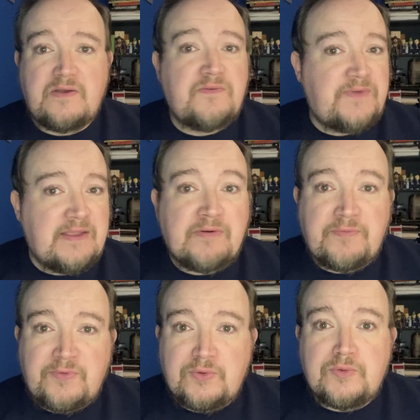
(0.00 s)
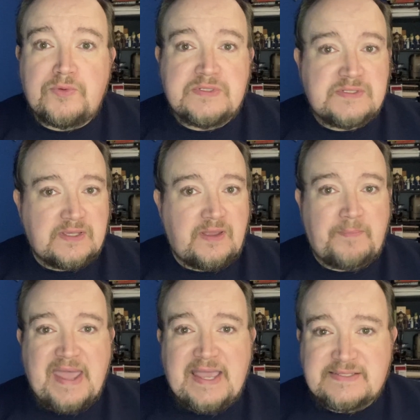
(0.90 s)
favorite foods,
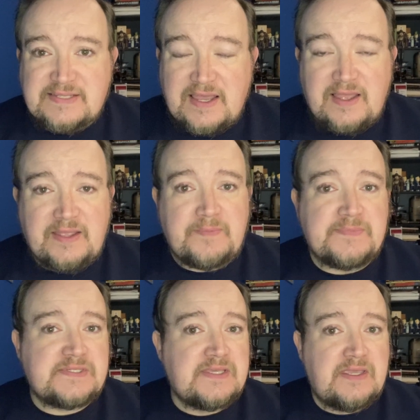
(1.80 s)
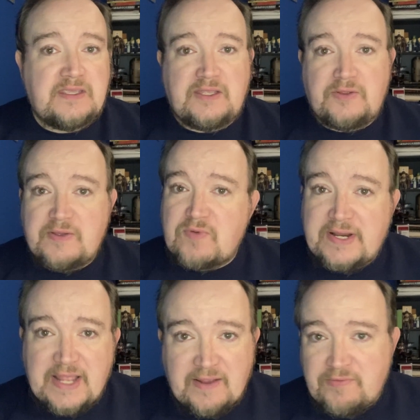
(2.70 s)
pastimes. They
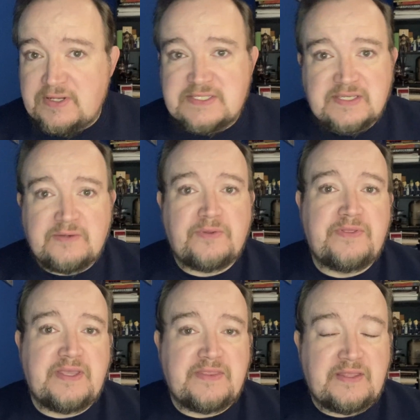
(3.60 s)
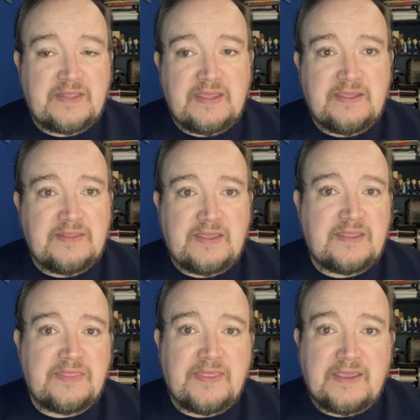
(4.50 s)
write every single thing that they
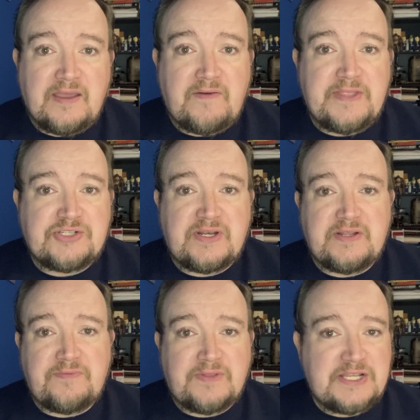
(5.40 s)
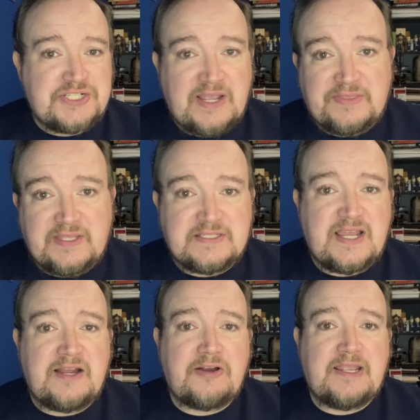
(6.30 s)
can think of. They try to flesh out the
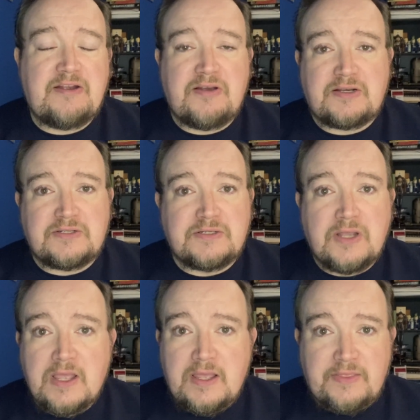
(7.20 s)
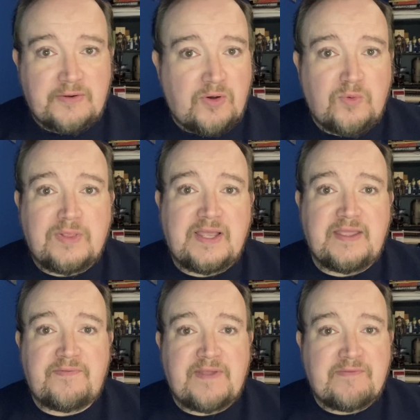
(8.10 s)
entire character, their whole
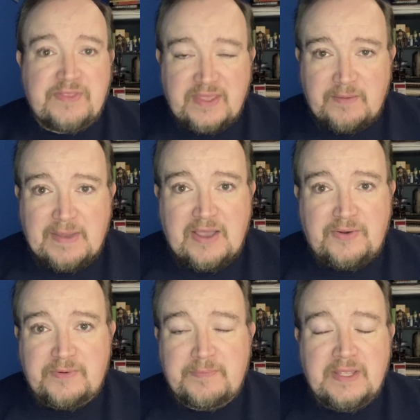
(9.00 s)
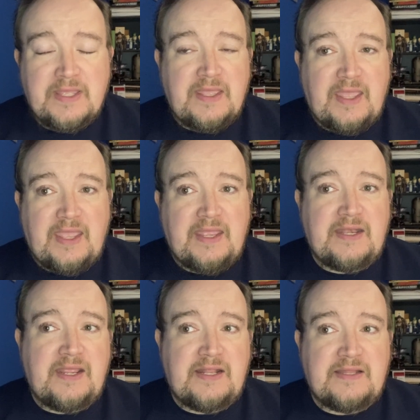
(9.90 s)
life, everything about them,
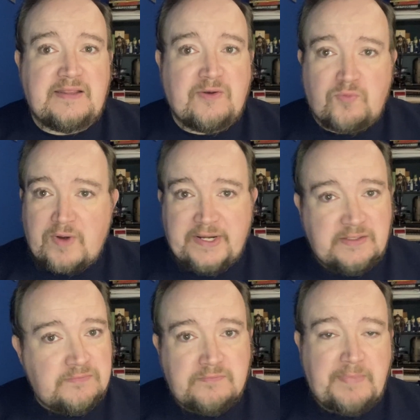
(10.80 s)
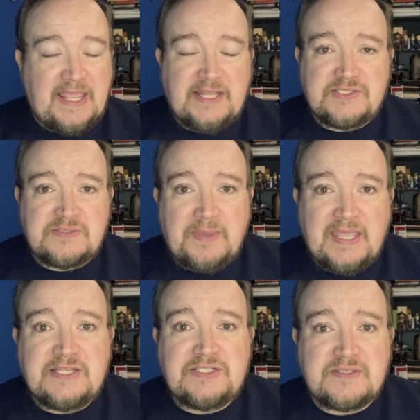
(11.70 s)
and they'll write pages and
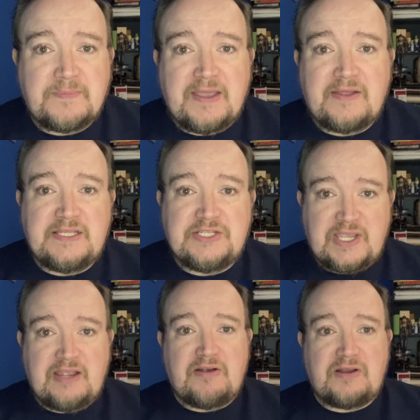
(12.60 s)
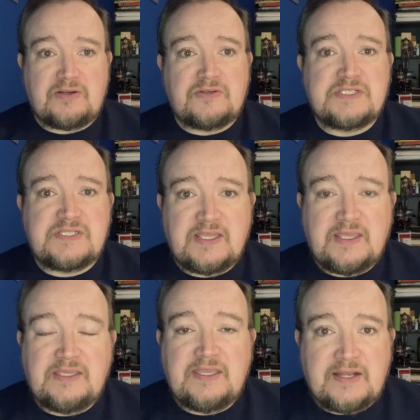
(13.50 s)
pages about each character just to
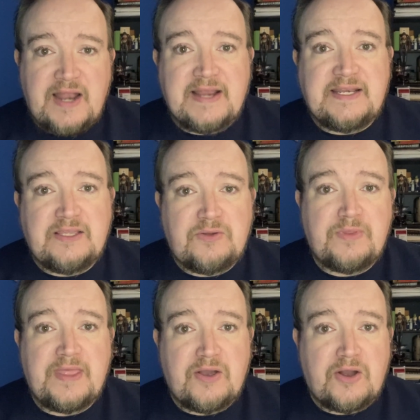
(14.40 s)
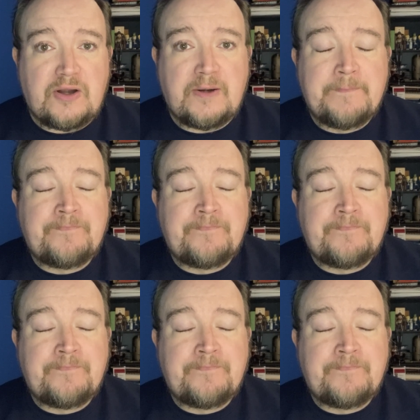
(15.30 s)
get an idea who they are.